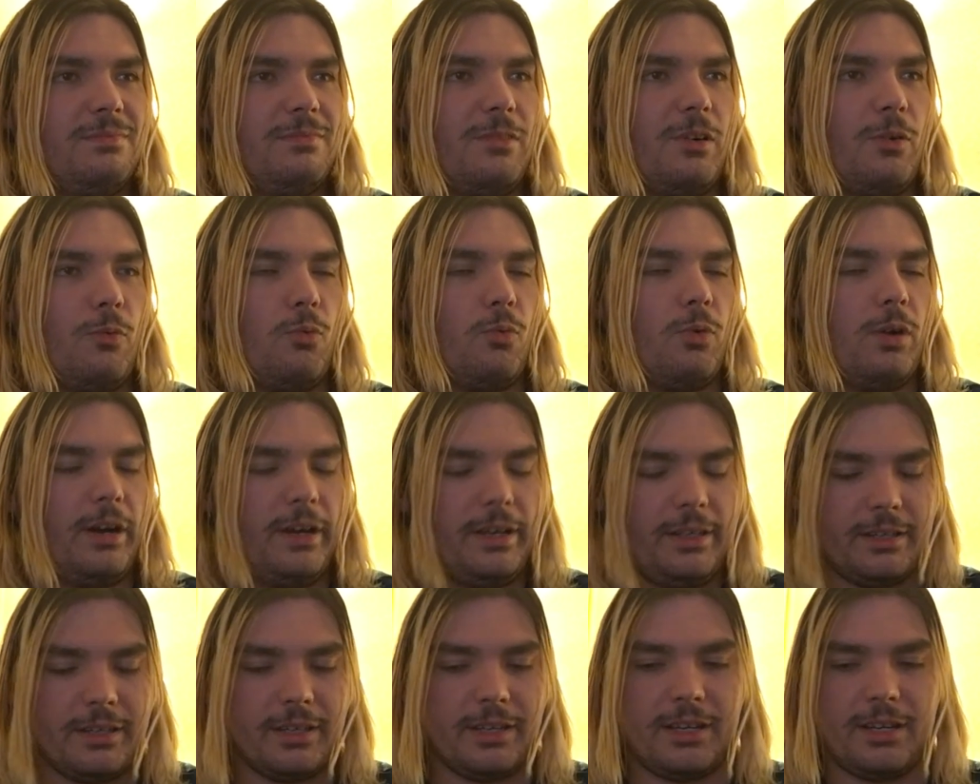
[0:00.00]

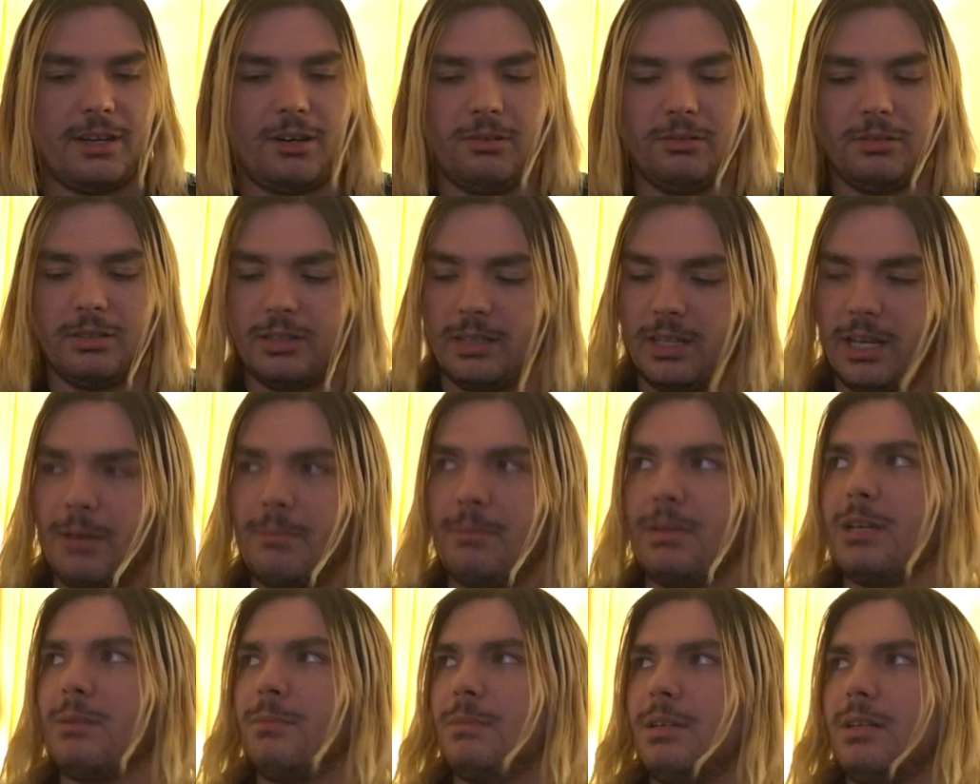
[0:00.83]
why the hell did that
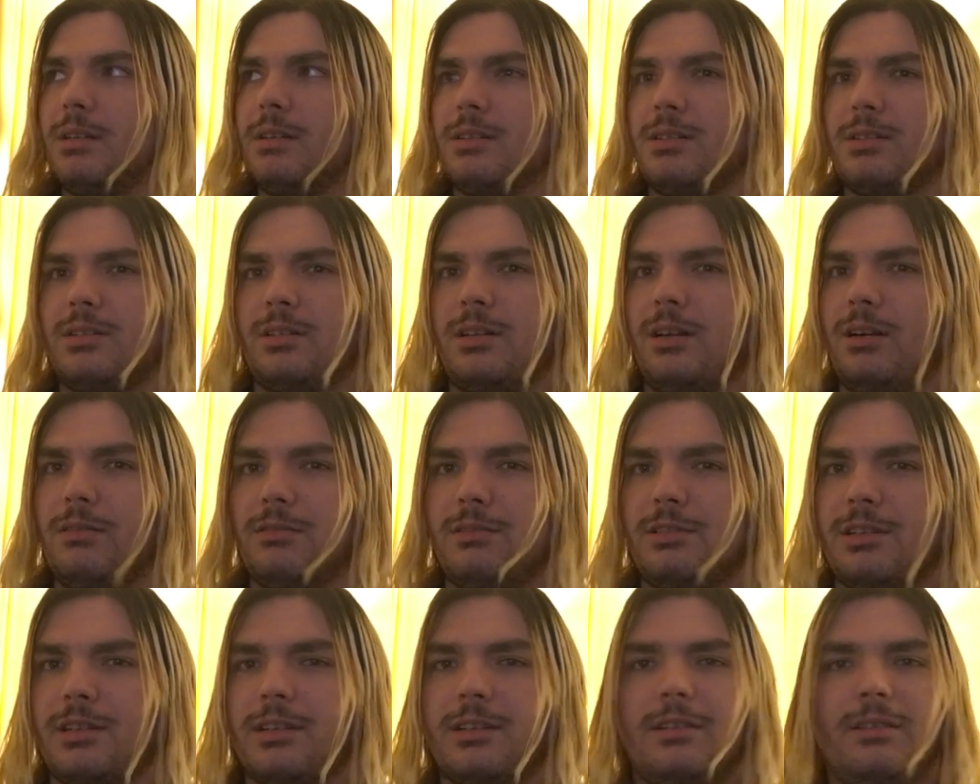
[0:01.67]
make me
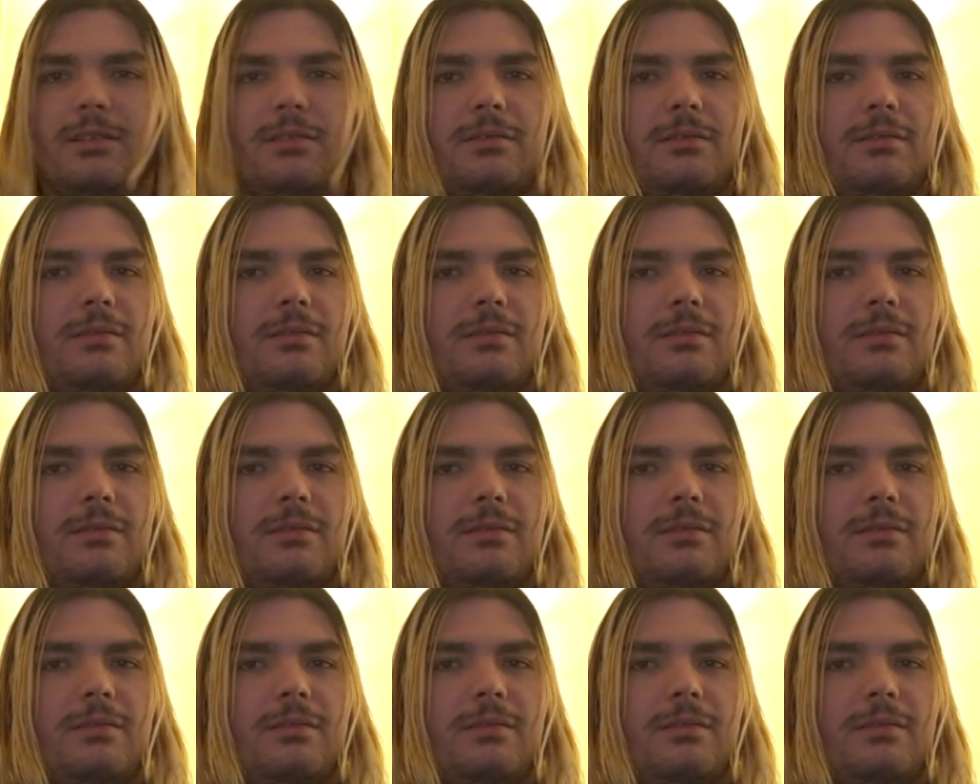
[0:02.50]
nostalgic?